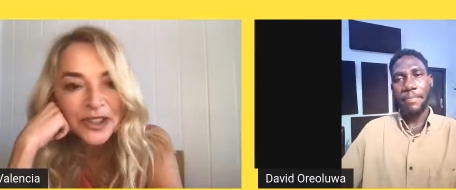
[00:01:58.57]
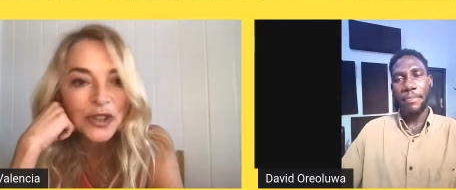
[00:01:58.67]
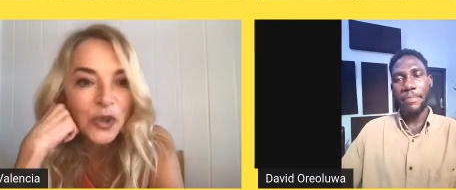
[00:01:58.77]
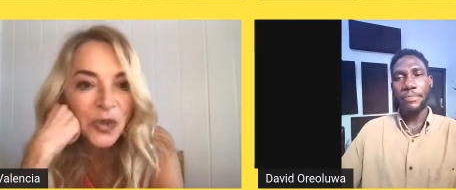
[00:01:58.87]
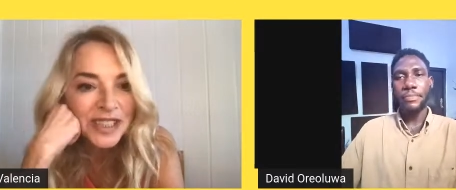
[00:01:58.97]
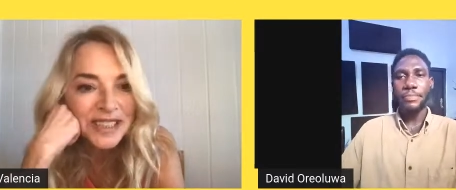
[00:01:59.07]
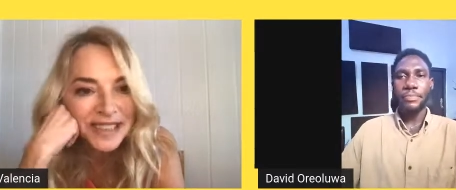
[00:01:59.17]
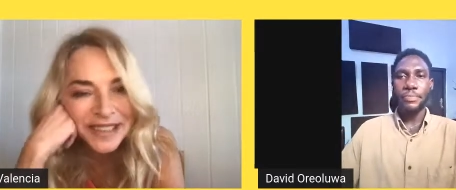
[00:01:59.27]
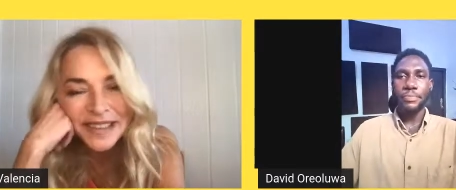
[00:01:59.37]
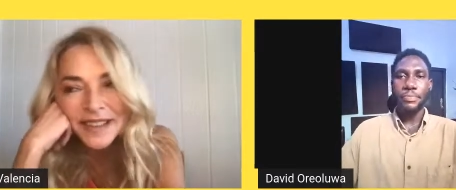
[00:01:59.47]
Speaker 1: I don't know what
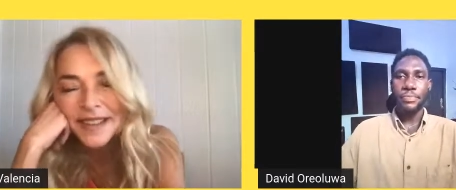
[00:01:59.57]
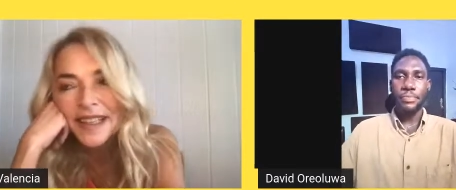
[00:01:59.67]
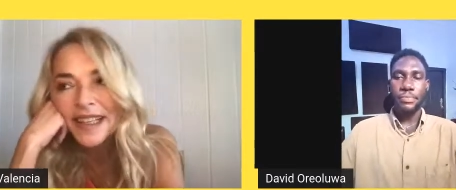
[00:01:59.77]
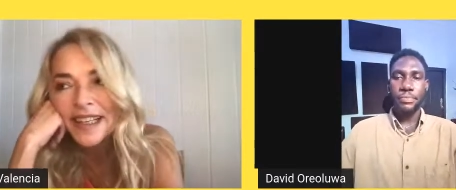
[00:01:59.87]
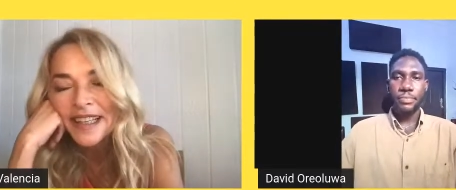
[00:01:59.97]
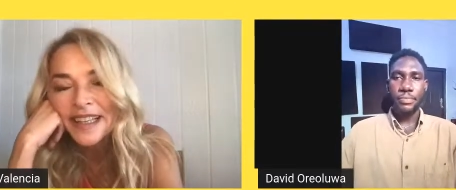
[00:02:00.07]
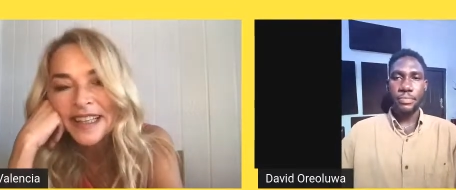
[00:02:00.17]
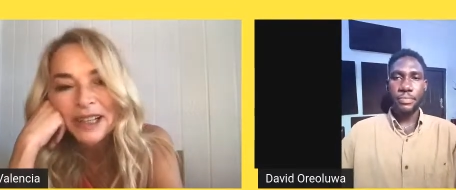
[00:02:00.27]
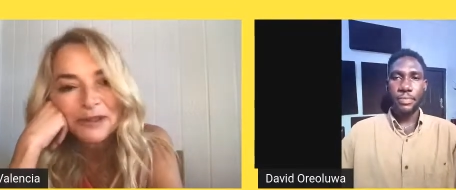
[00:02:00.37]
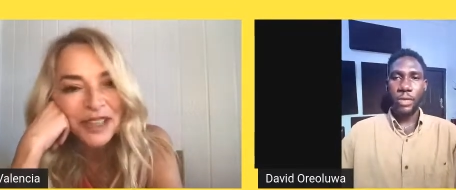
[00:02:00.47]
it is.
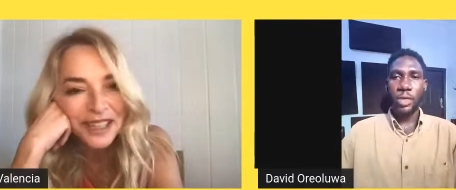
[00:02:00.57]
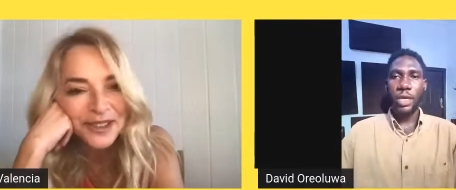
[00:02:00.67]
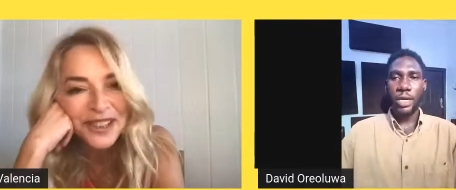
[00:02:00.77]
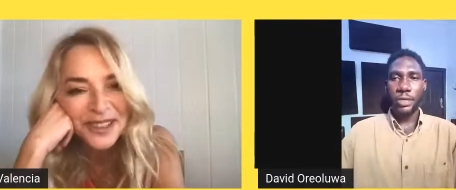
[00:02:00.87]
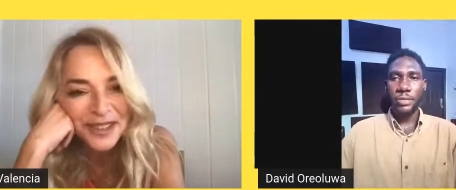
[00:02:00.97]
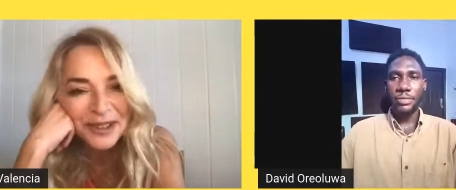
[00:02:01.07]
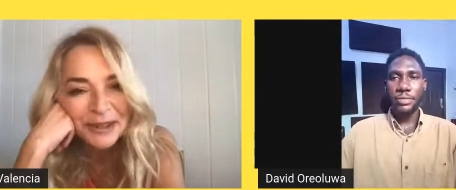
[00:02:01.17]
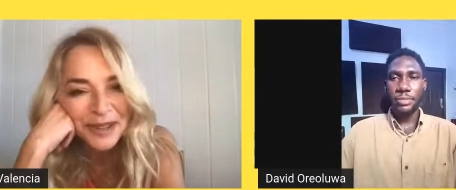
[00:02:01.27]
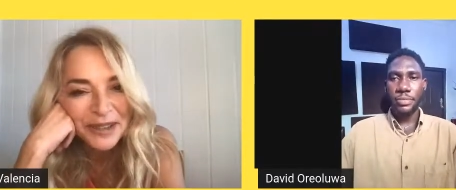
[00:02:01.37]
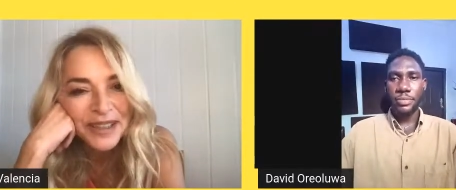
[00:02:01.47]
And I would like to ask
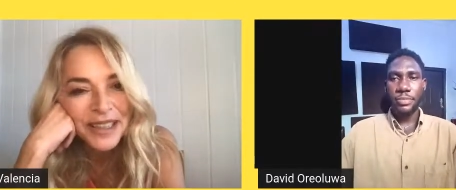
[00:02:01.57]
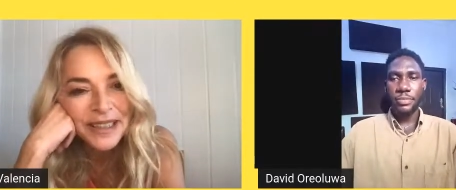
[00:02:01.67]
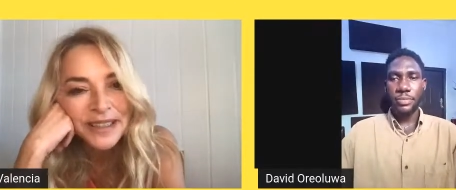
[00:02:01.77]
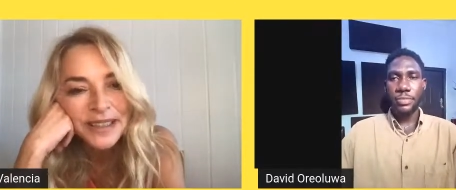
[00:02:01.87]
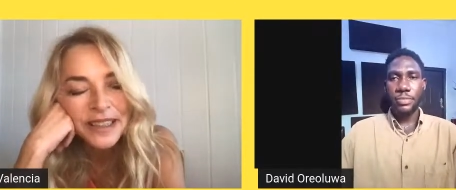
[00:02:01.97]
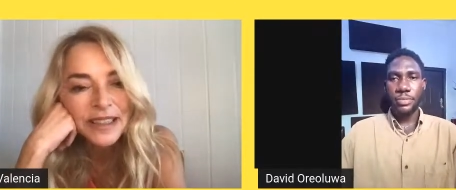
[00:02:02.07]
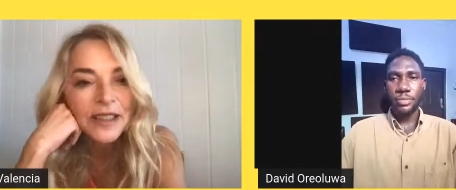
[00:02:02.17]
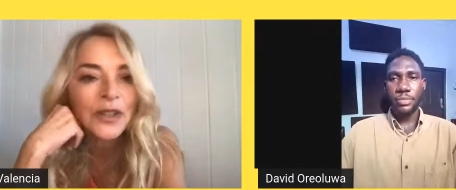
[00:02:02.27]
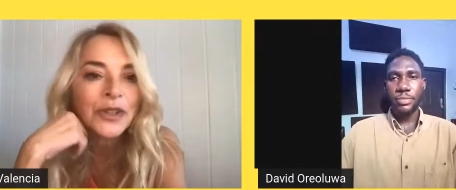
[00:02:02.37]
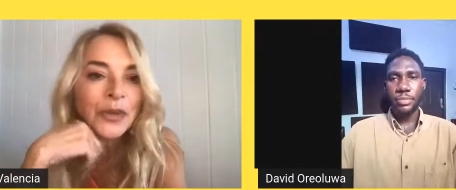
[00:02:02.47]
you about that uh, on